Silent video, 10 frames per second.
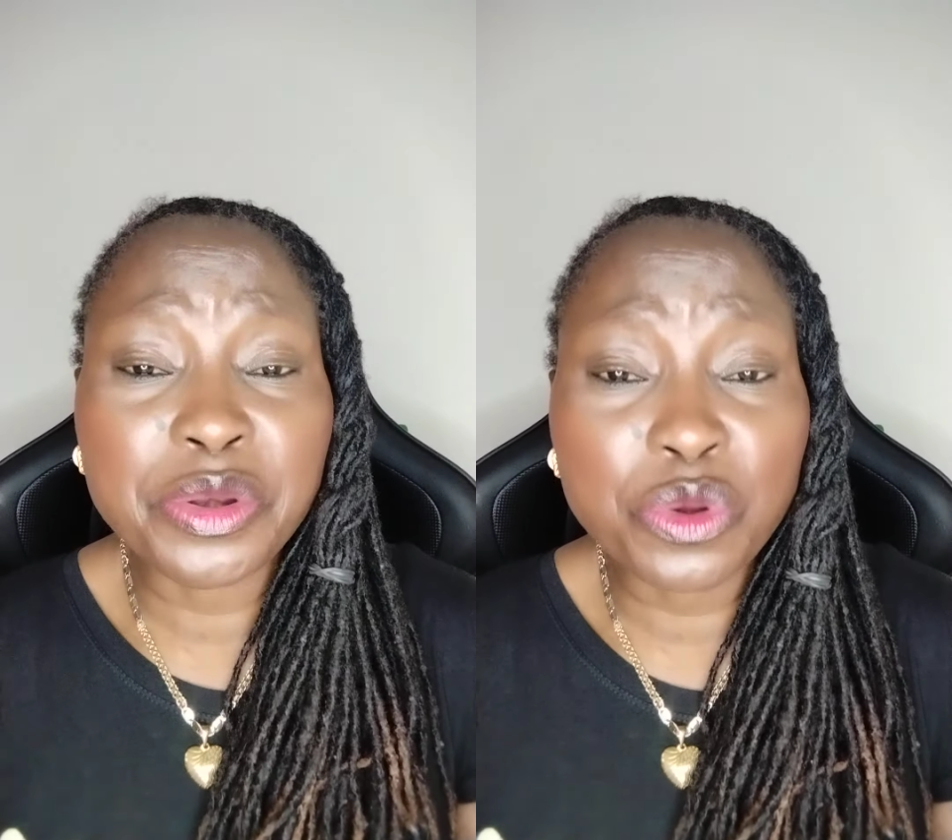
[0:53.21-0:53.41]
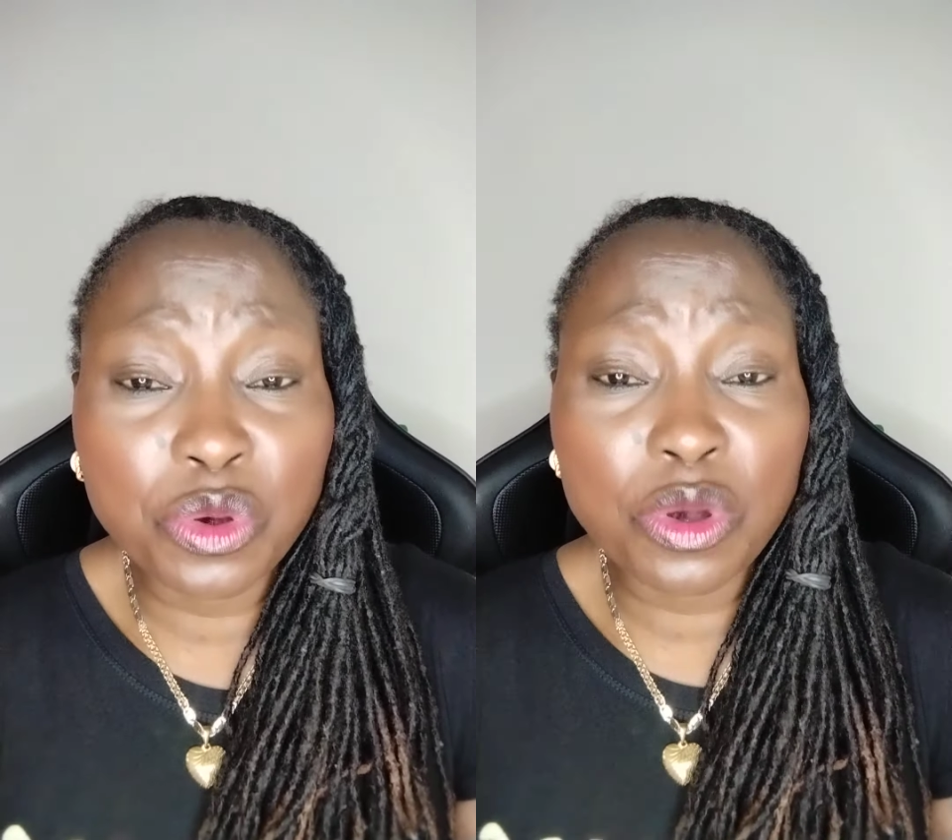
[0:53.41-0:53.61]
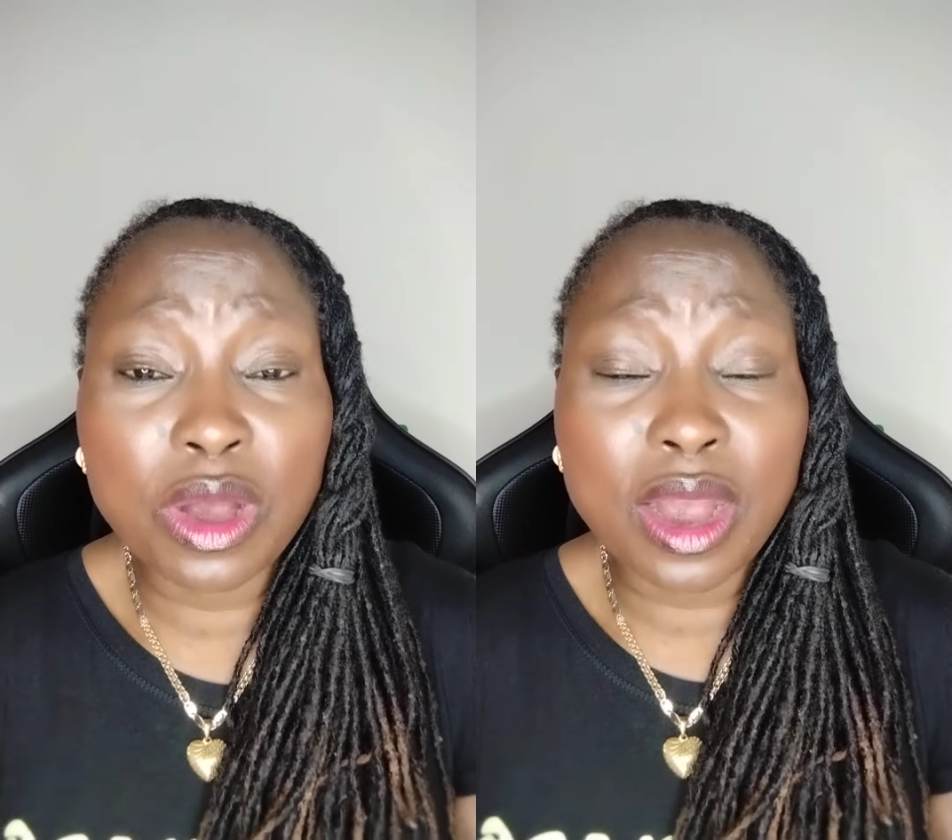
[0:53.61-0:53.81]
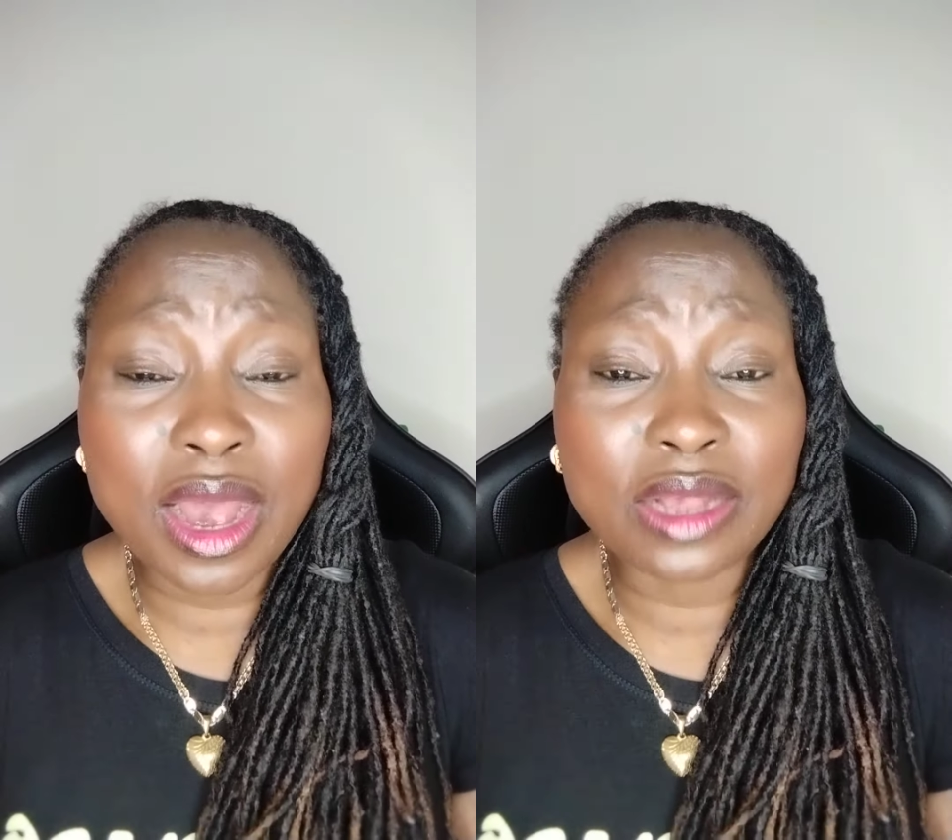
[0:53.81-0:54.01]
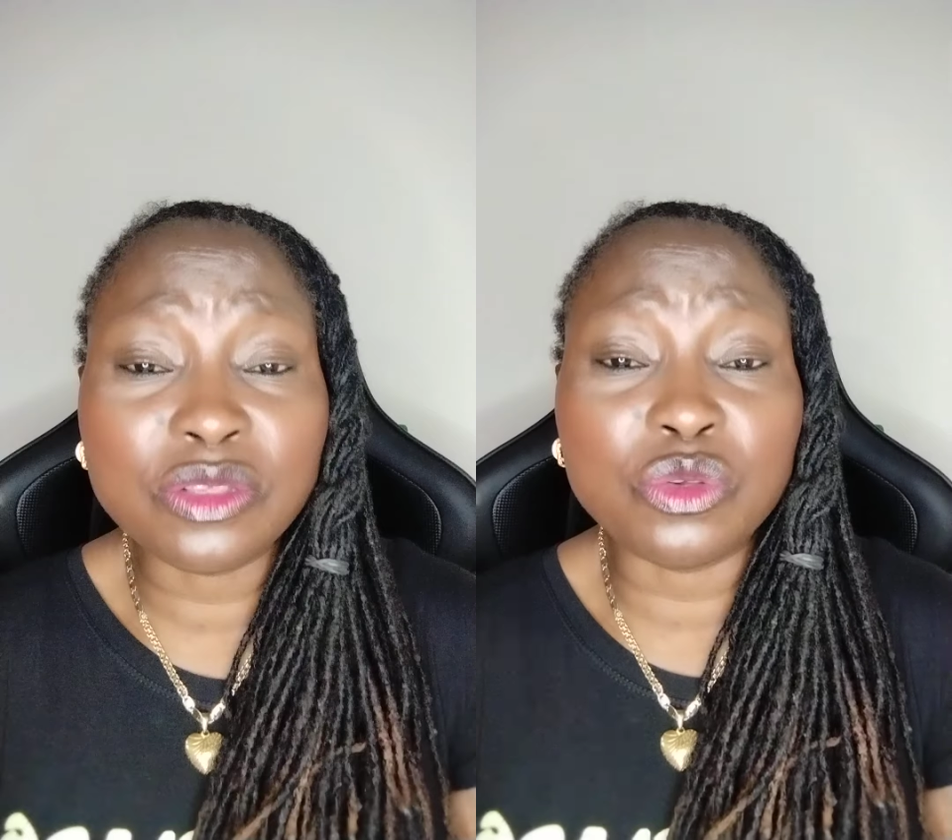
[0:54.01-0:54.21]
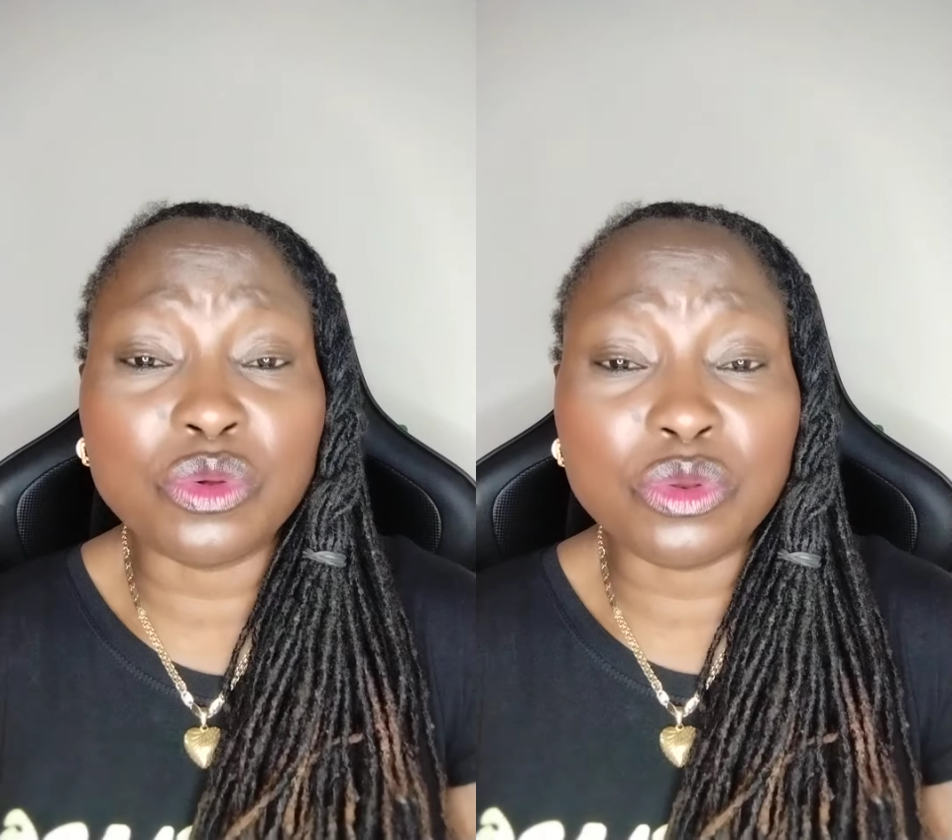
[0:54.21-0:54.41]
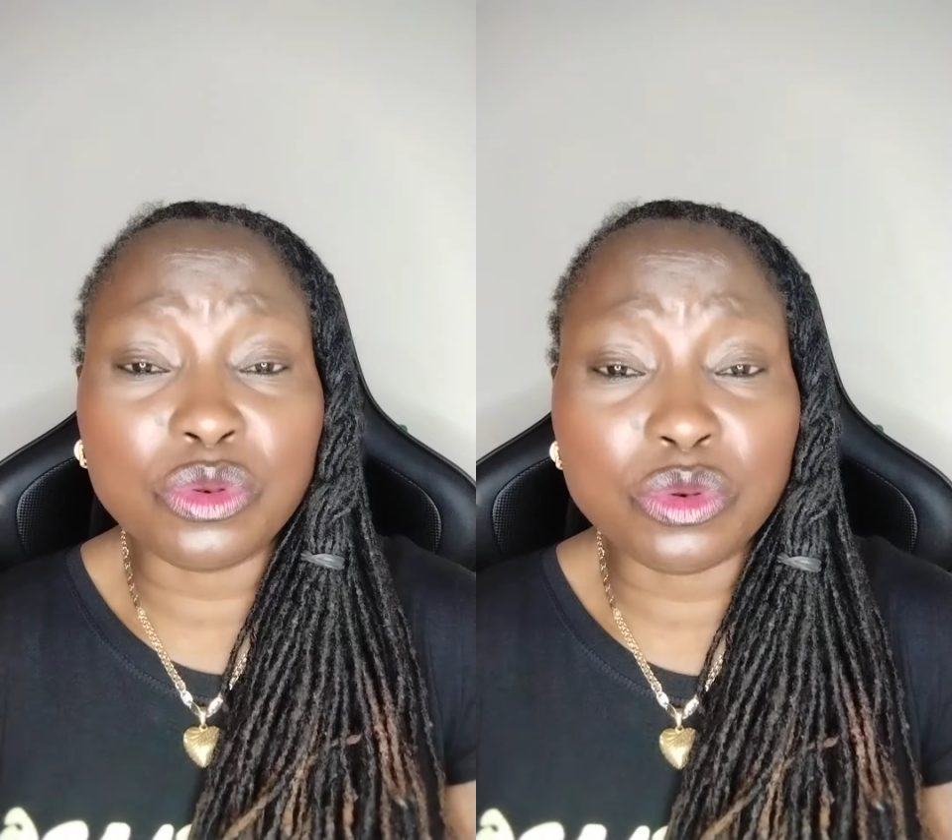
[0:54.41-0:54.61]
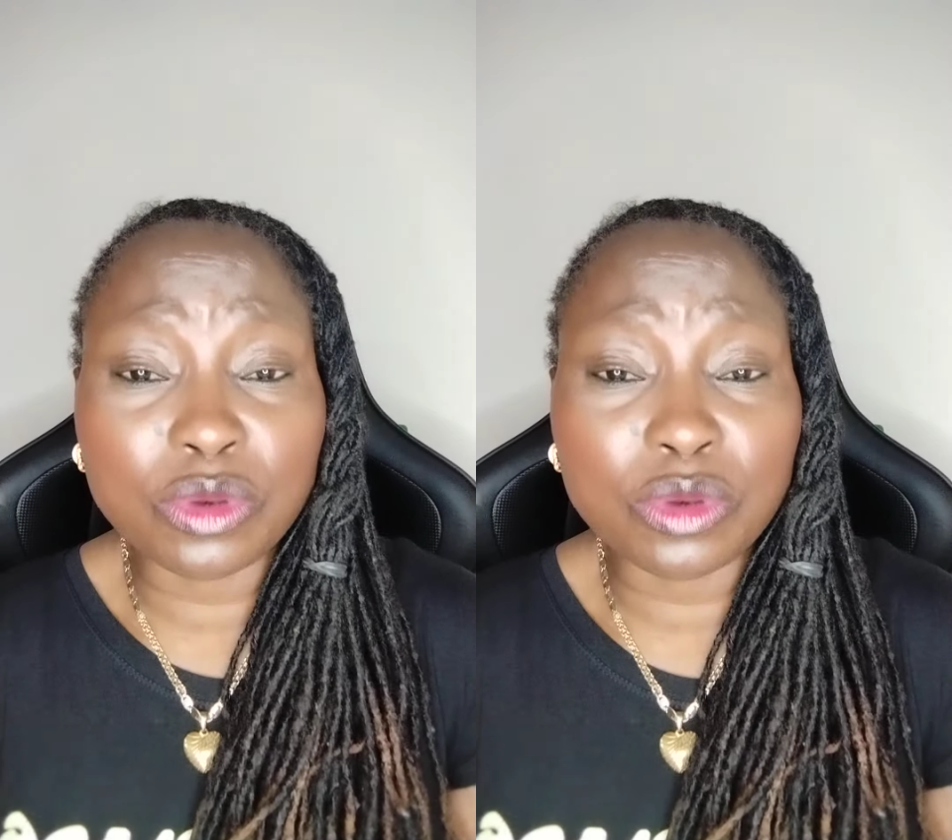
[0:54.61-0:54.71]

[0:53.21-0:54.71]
know how to